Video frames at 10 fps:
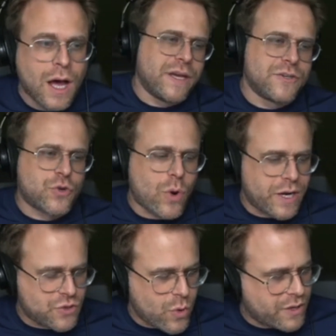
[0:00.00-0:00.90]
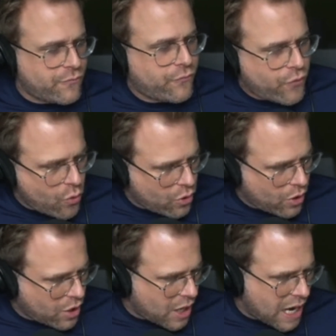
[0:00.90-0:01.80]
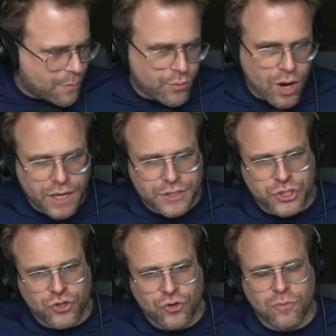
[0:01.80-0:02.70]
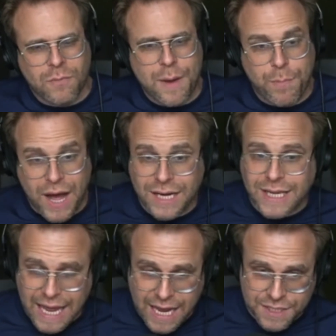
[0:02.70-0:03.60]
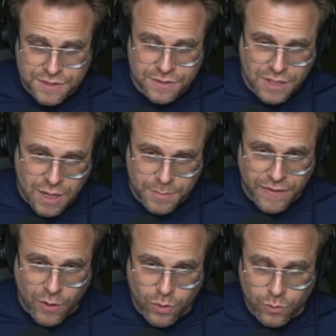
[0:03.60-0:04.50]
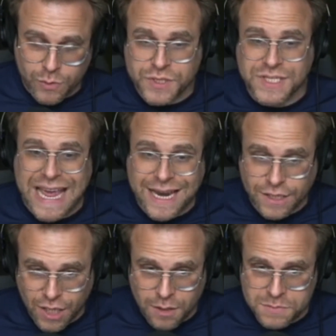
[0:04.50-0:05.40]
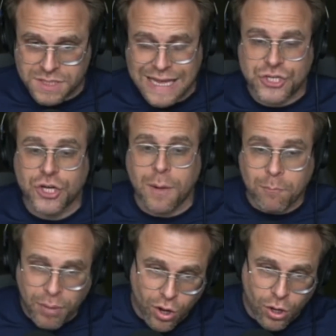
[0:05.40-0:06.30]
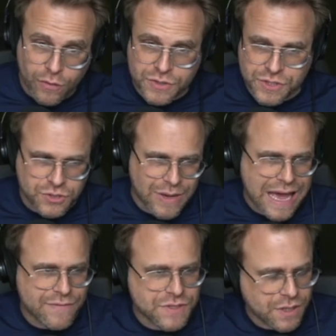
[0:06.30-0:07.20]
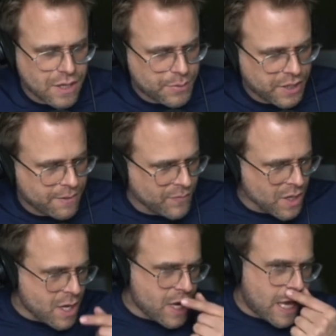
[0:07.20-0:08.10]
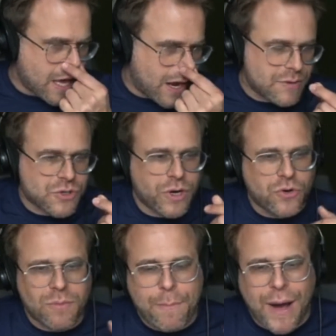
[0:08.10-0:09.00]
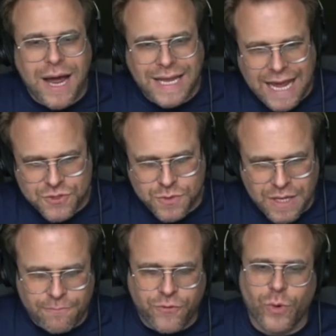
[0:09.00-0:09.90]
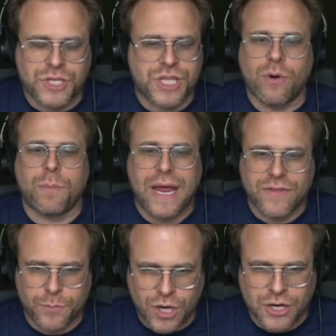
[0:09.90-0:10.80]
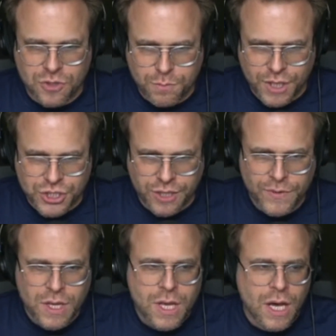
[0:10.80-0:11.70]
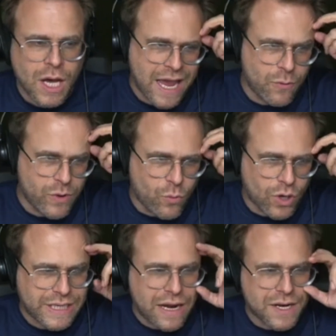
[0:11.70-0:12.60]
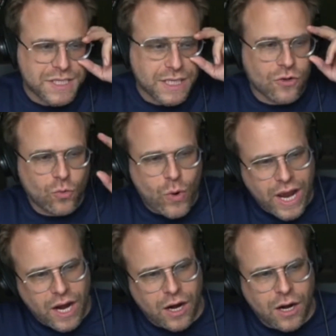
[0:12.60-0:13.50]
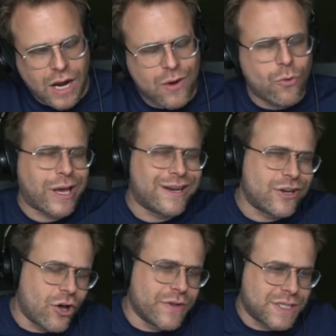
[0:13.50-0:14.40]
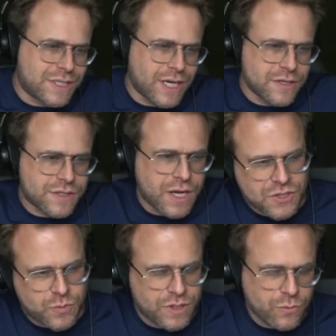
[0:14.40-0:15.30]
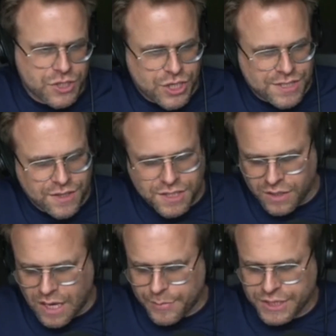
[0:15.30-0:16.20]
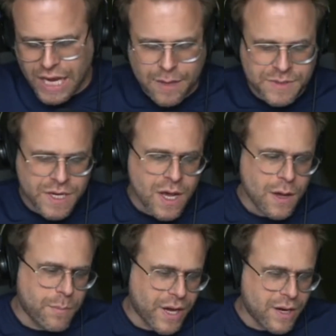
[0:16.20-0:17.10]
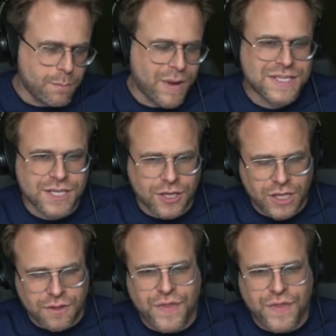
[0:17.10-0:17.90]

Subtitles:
In 2024, I brought it to my podcast company that I work with, which is HeadGum /Gumball. Those are the two halves of the company. And I was already doing my podcast with them, for which they were paying the production budget. And we worked out a deal where I won't get into all the details because we adjusted the deal a couple times, but basically